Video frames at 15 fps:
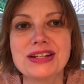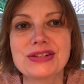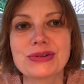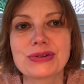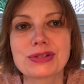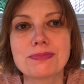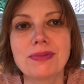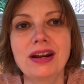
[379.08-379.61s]

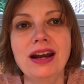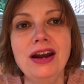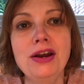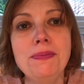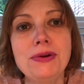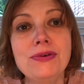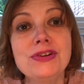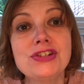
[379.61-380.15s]
indoors. But I
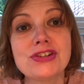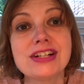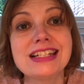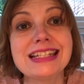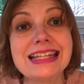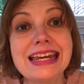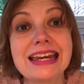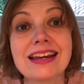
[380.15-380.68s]
hope you enjoyed
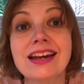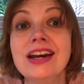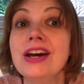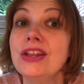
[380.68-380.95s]
seeing